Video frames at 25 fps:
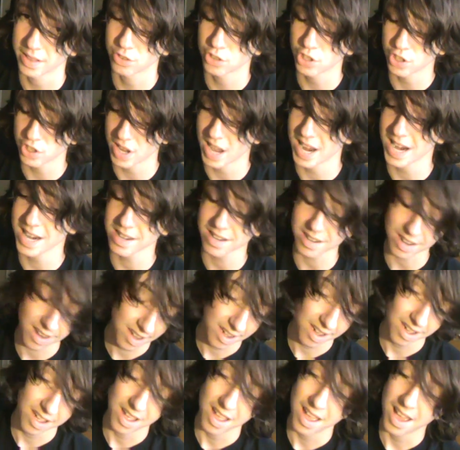to date,
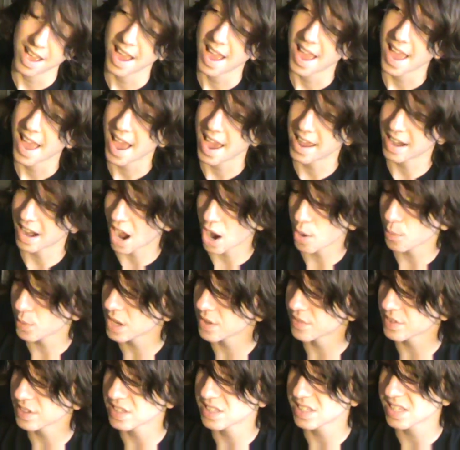and I would
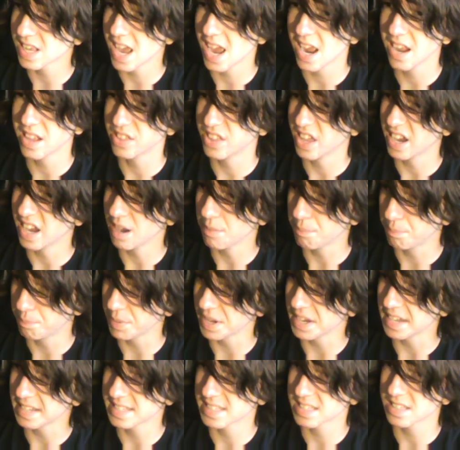even say that it
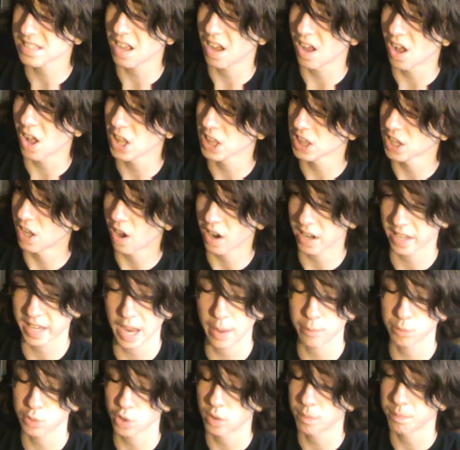beats a lot of
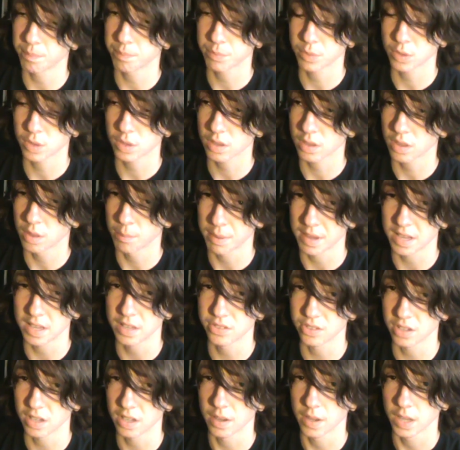games on the
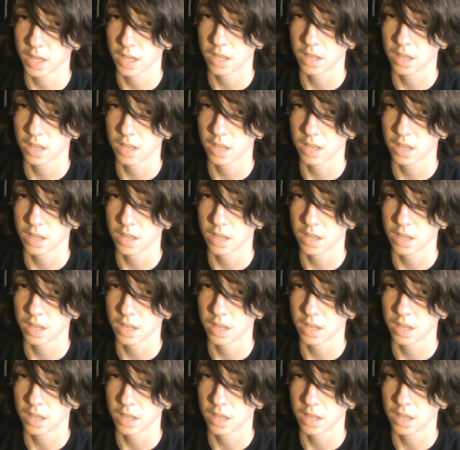PC.